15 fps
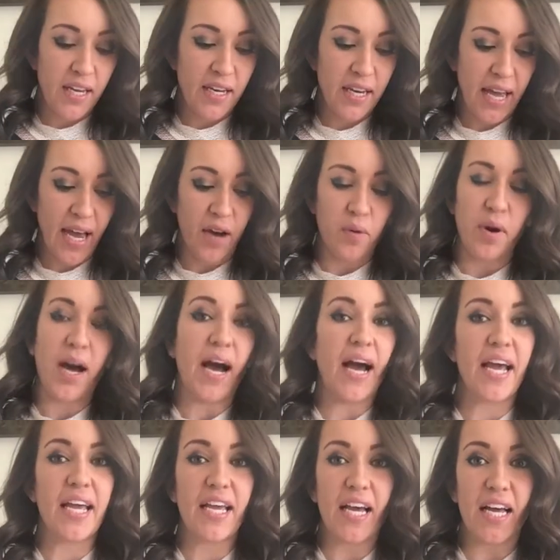Now,
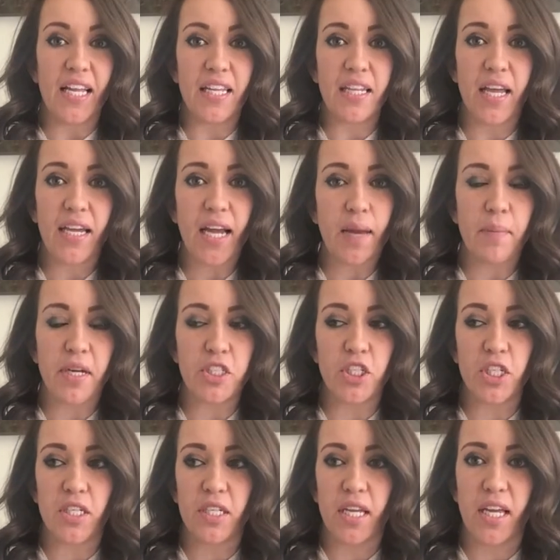I like I
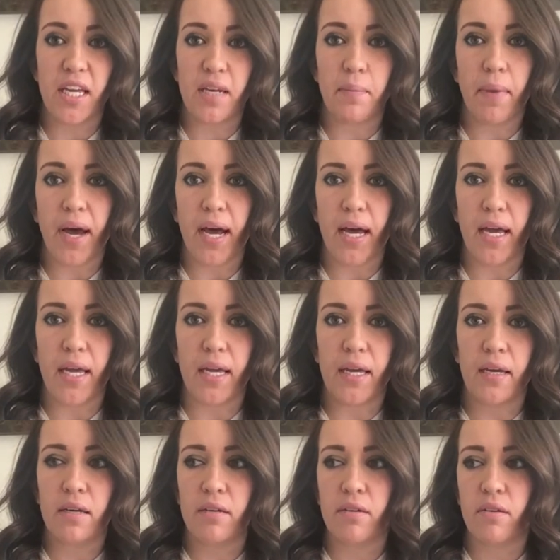mentioned in
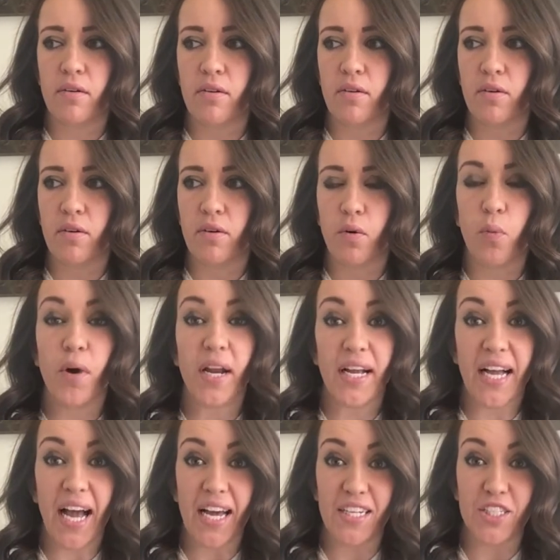my what I
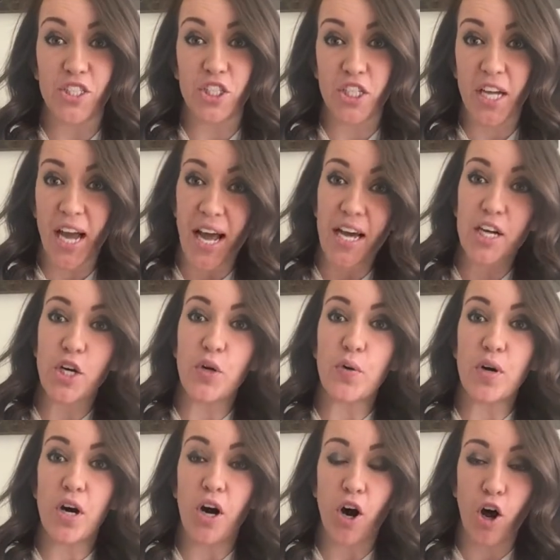got in
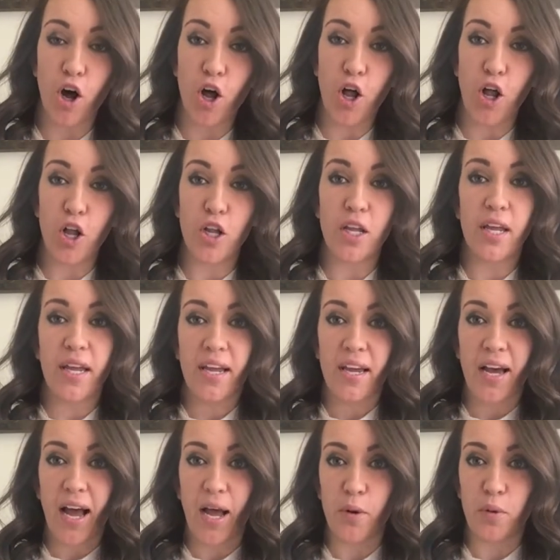Chicago haul,
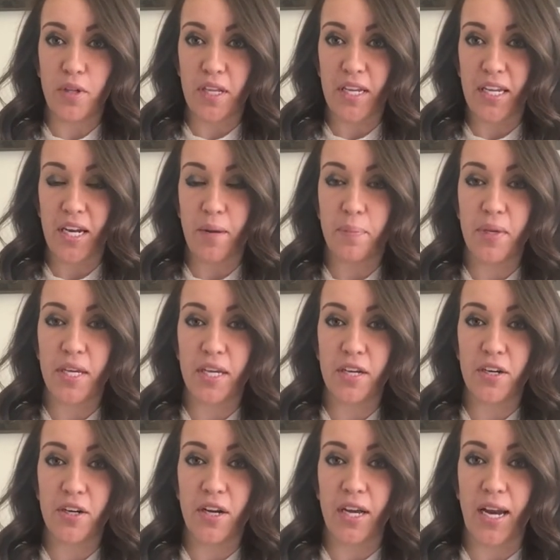I will link it up
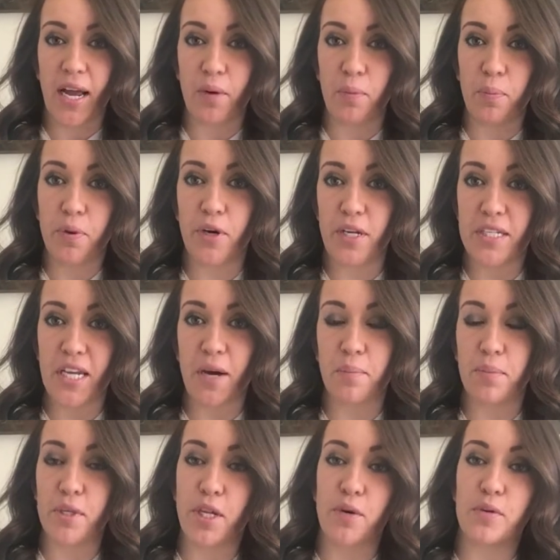here and I will put it down
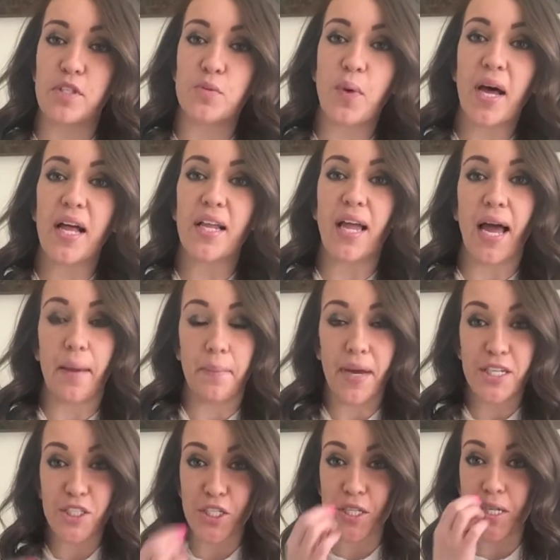below as well. I
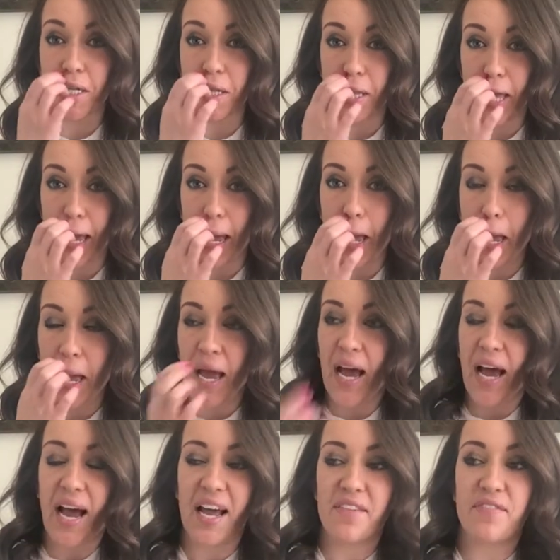mentioned that
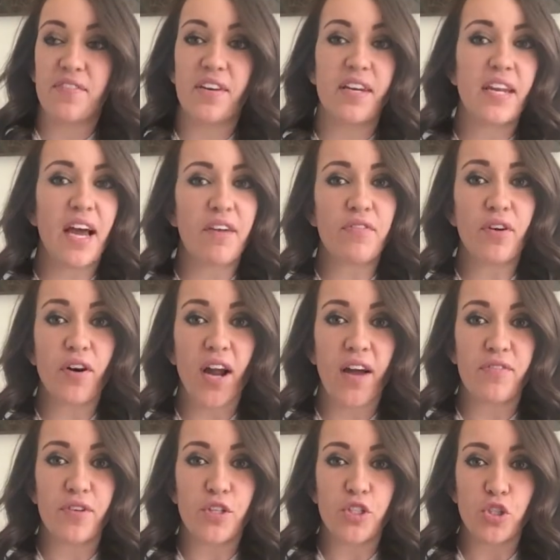I've never
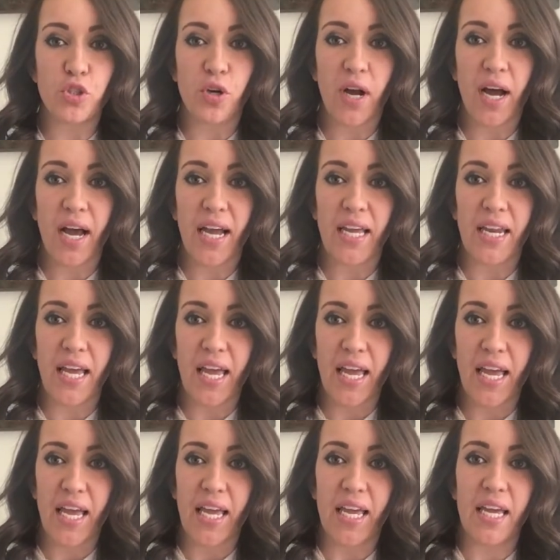ever tried
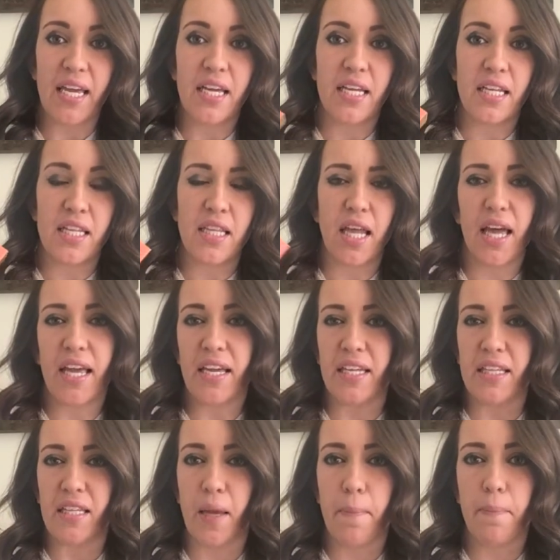a like
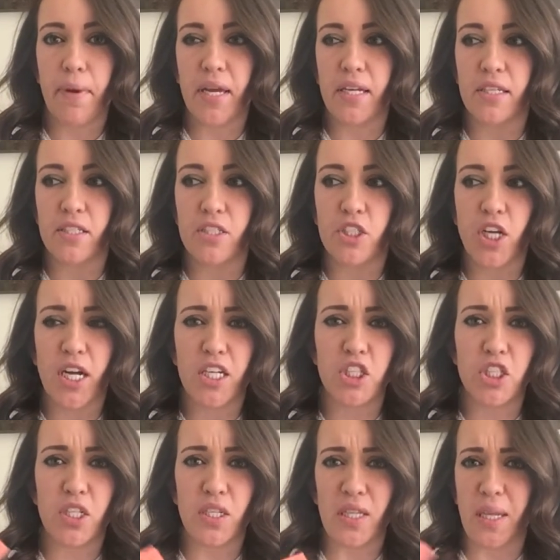lip
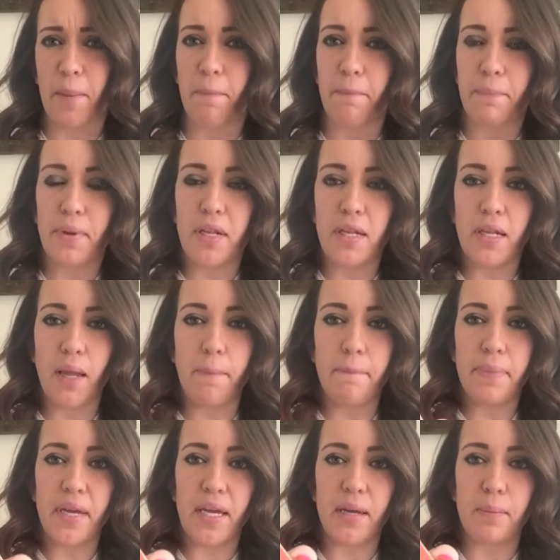injection, lip
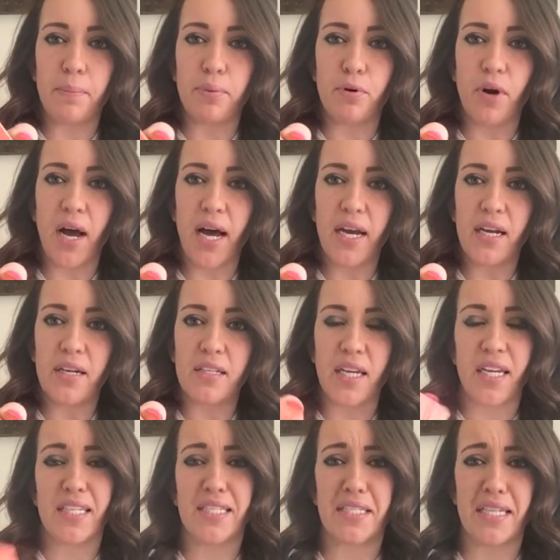plumping product.
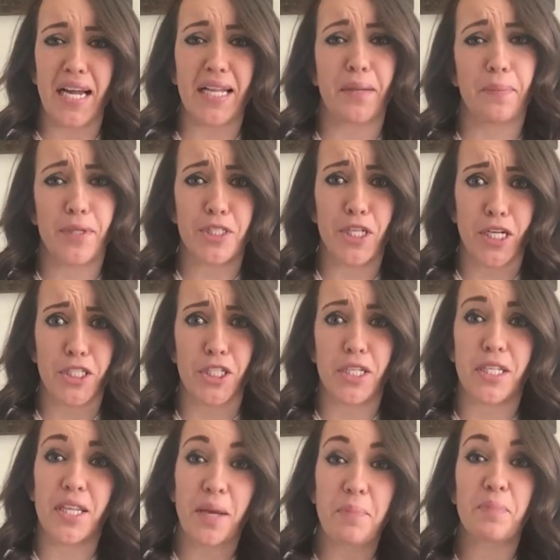I guess it's not lip injection,
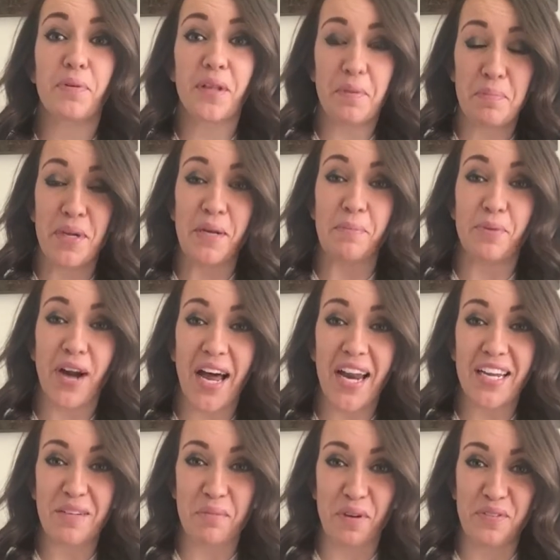lip plumping
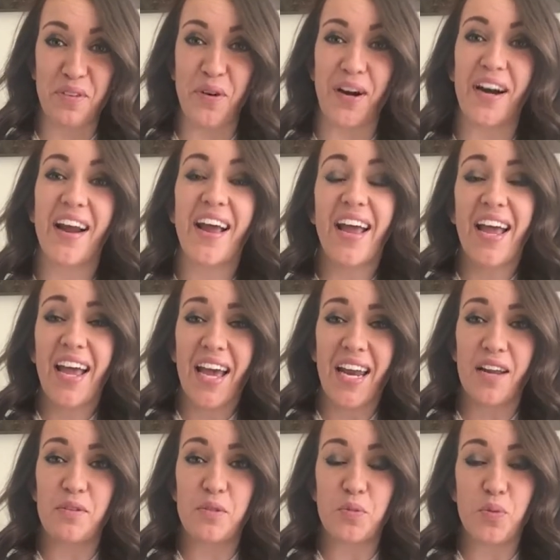product before, and
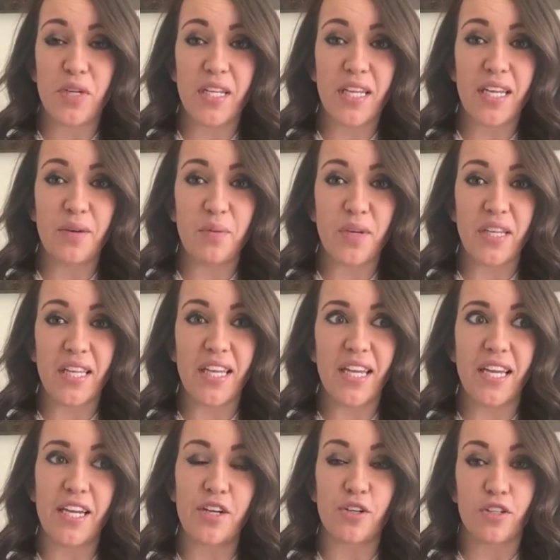I was really, really
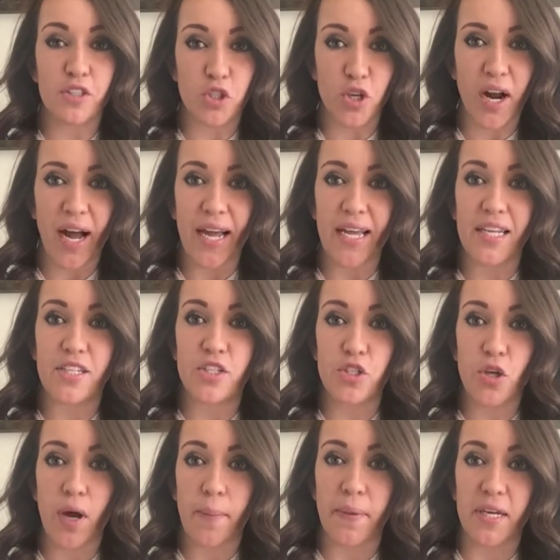eager to try it.
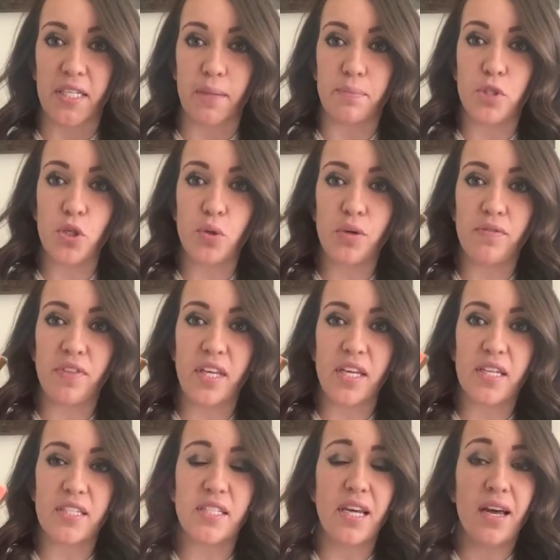So I picked up two of
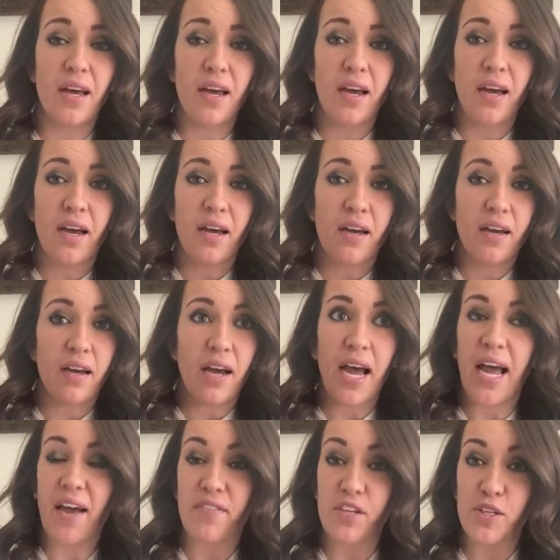these. I
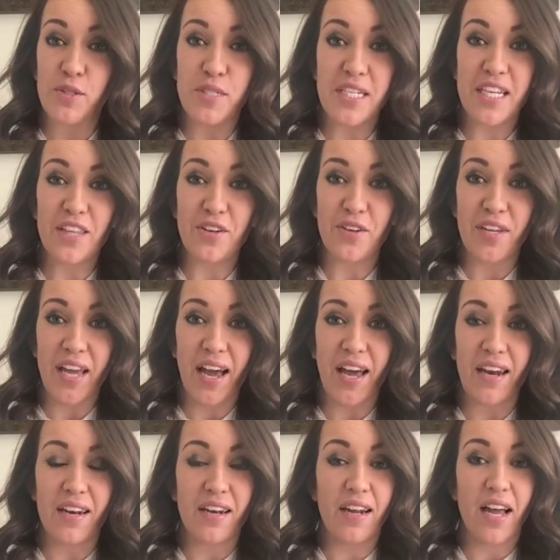haven't used either
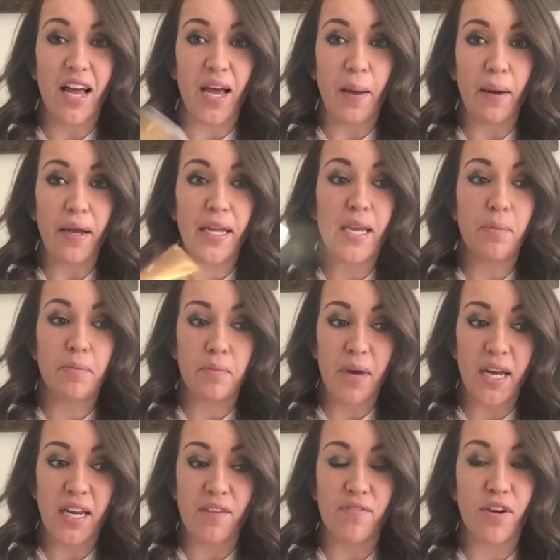yet. Keep in
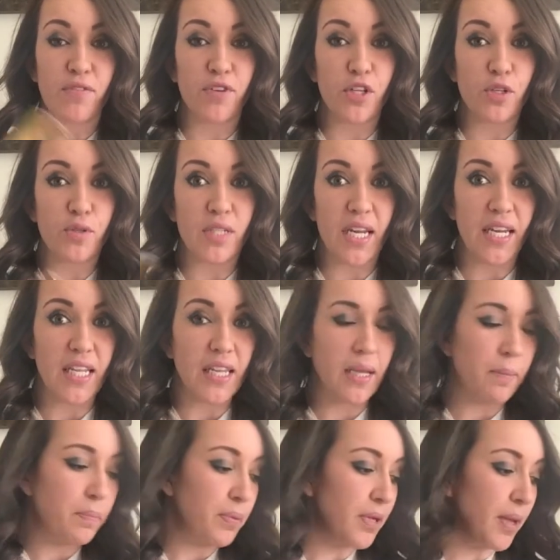mind, I've never used any
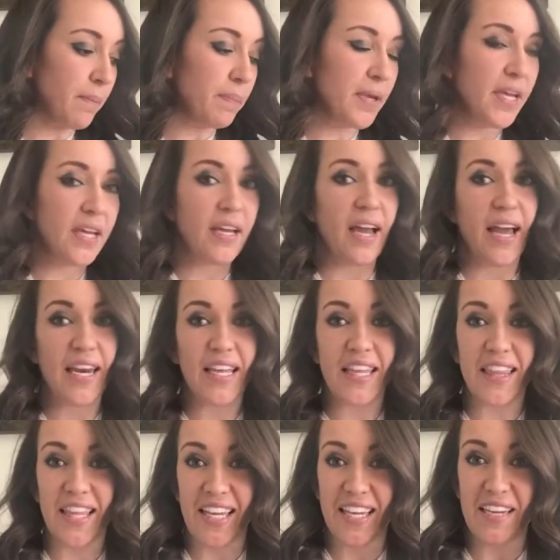lip plumping
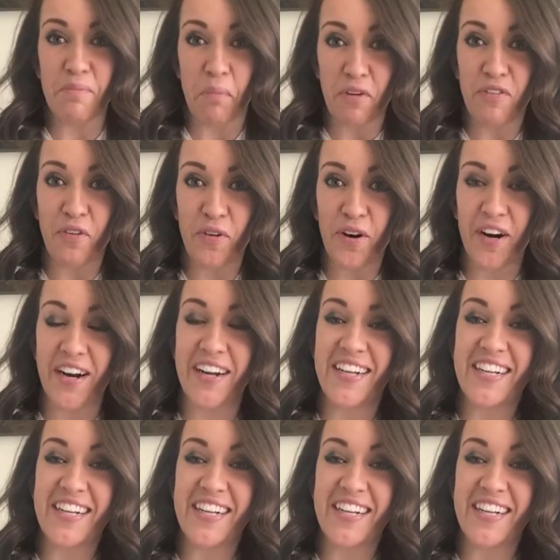anything before.